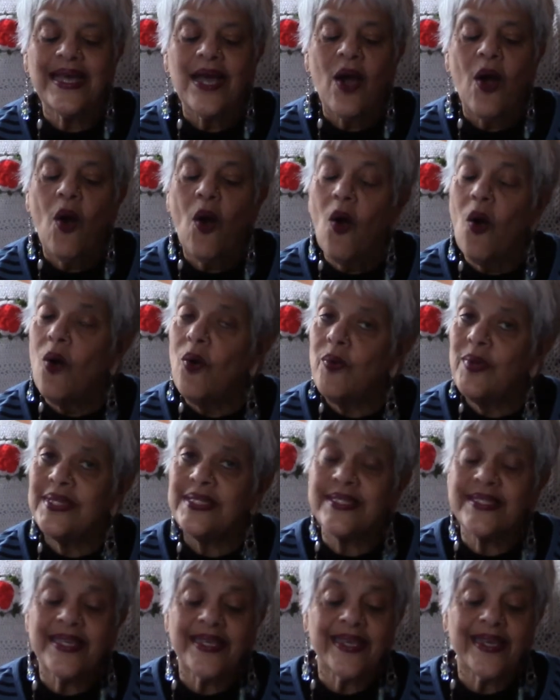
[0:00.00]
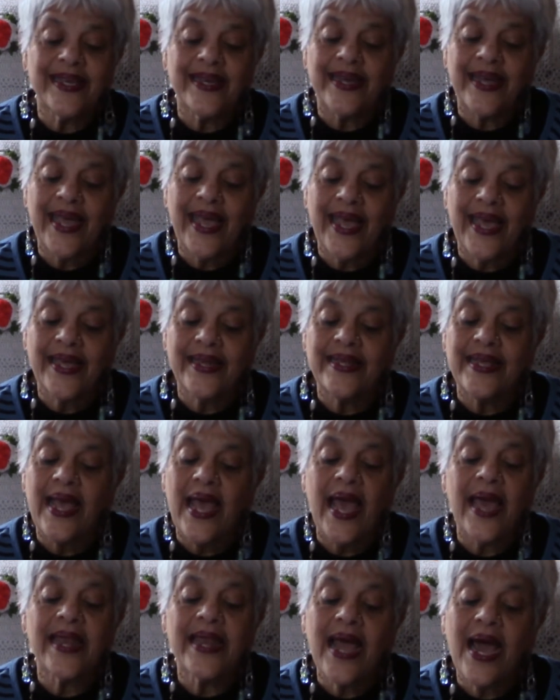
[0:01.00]
always thinking ahead
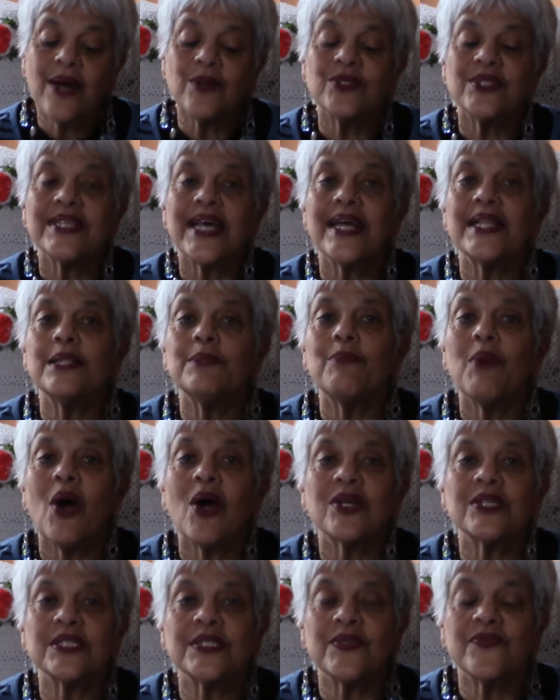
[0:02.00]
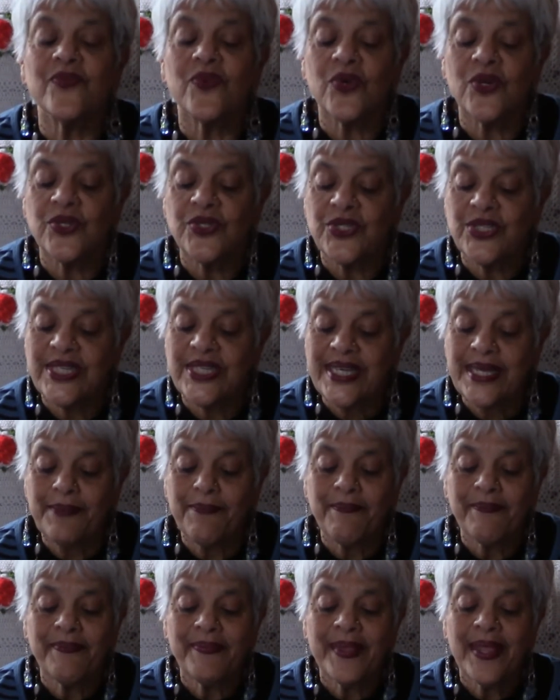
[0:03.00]
and outside the box for her team.
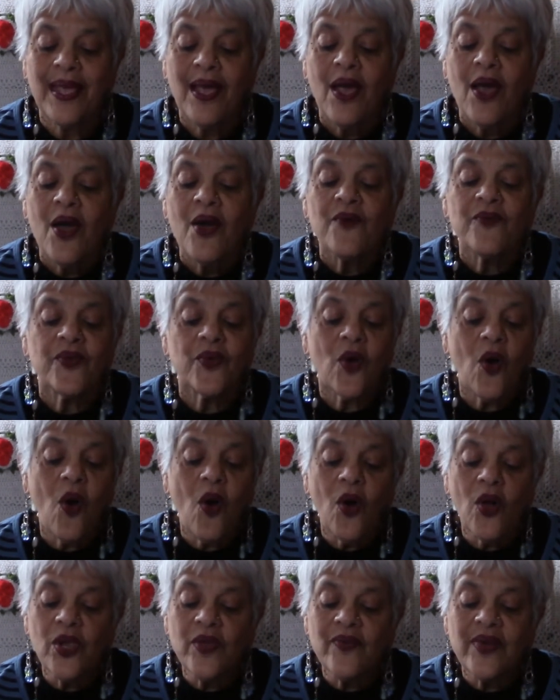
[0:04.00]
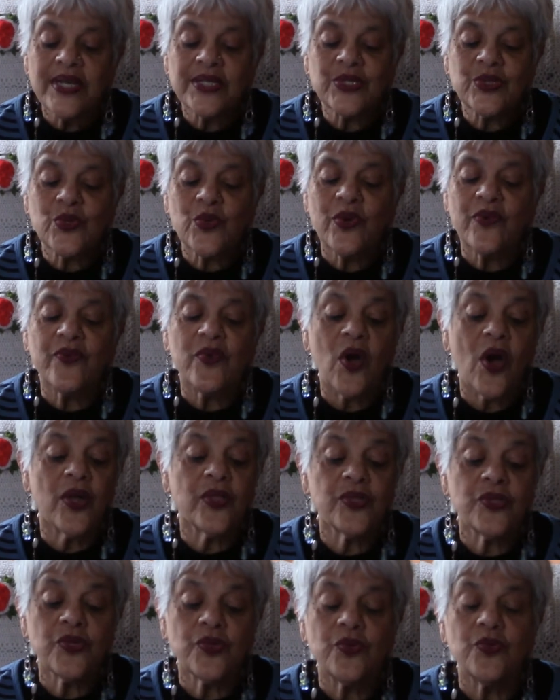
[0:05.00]
For all of us who have gone
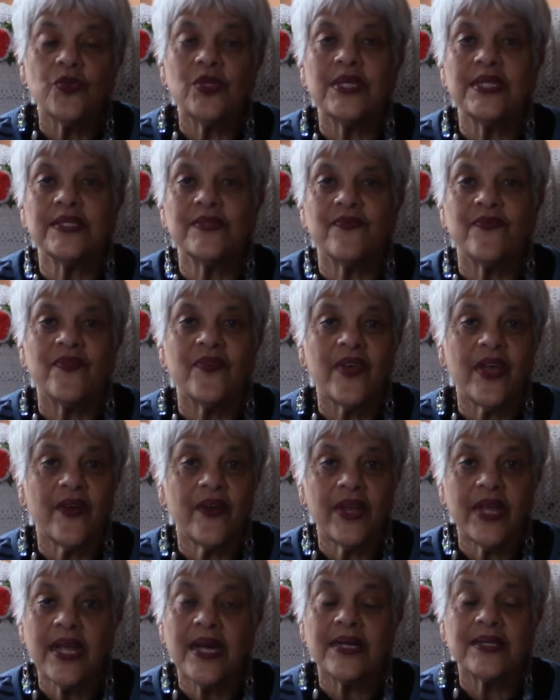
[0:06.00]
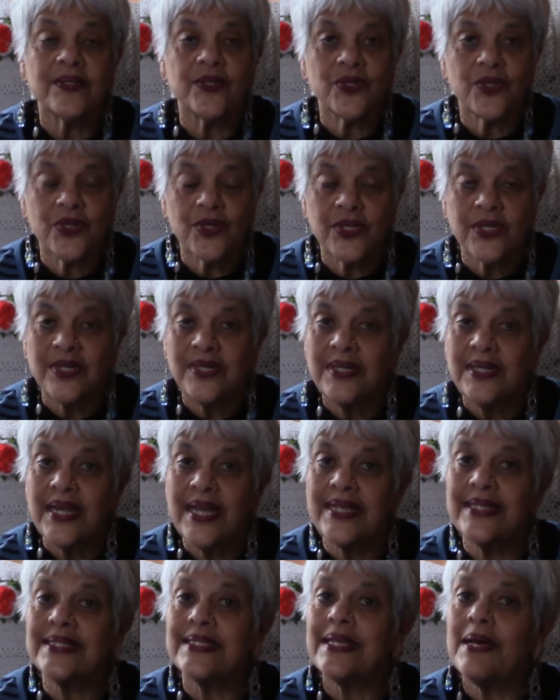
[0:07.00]
through these very uncertain and
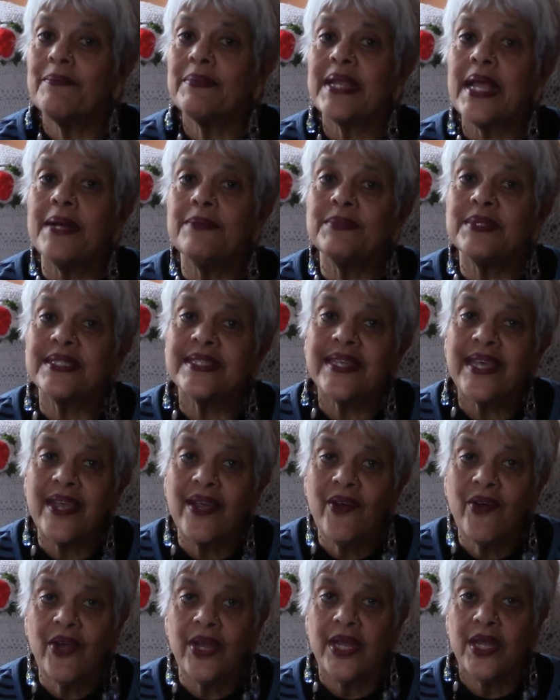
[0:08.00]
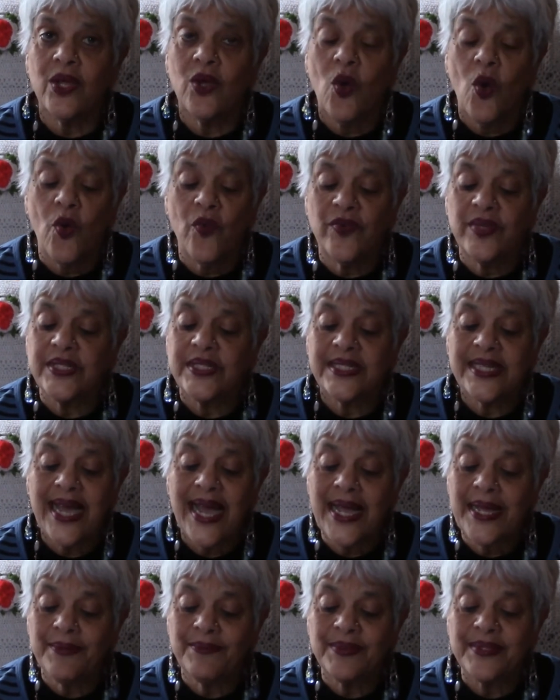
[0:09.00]
sometimes scary COVID
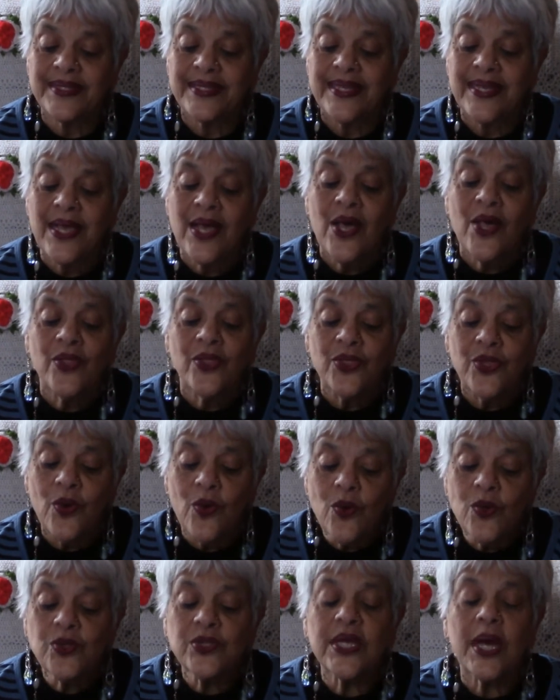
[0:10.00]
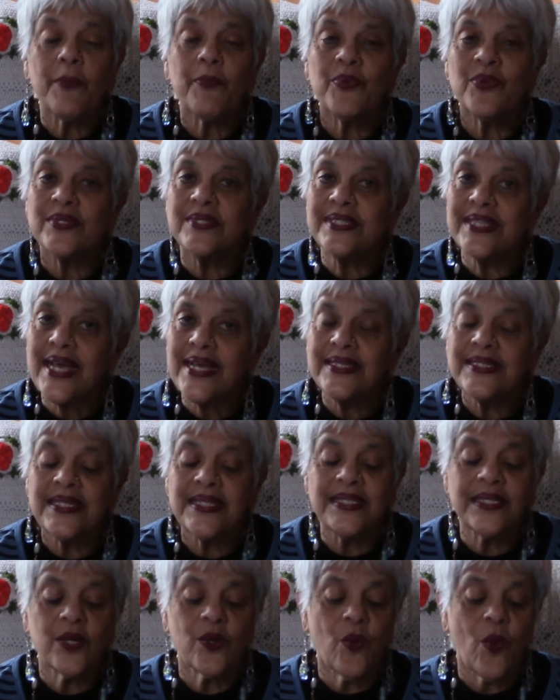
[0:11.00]
times, those are precisely the
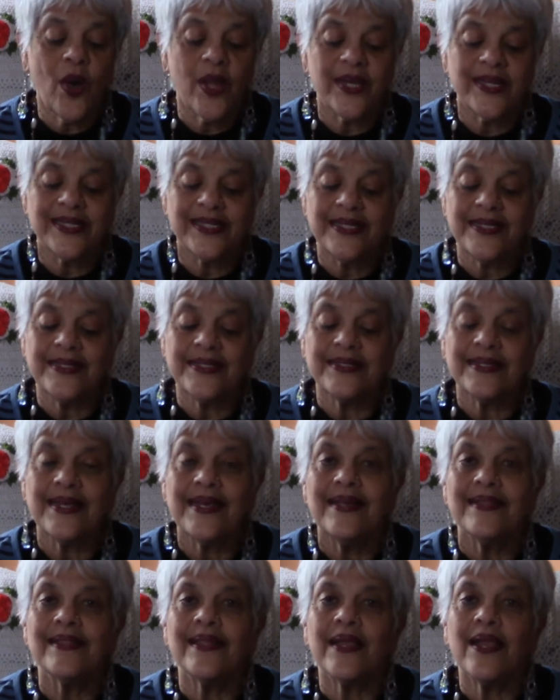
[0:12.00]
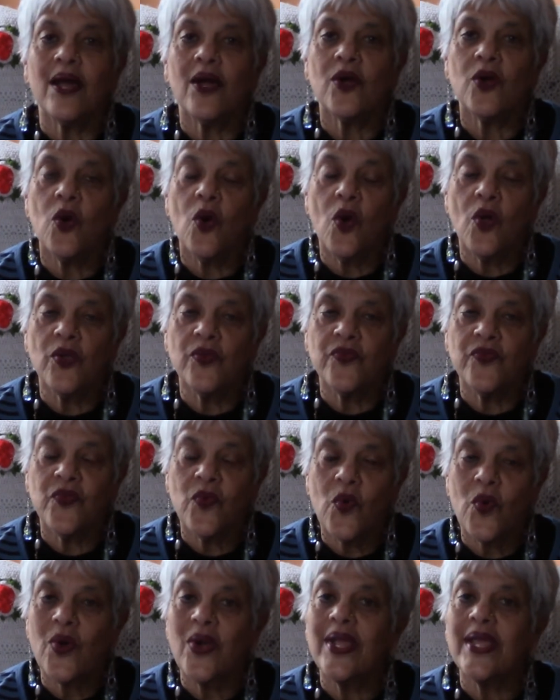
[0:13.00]
qualities that are called
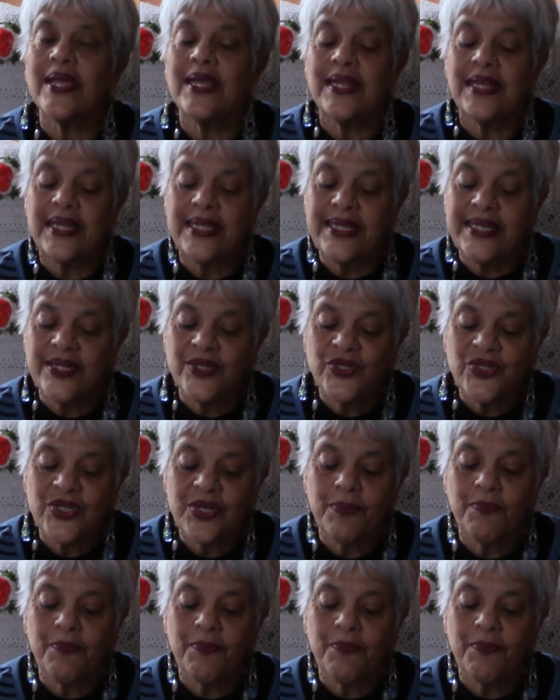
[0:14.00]
for in leadership.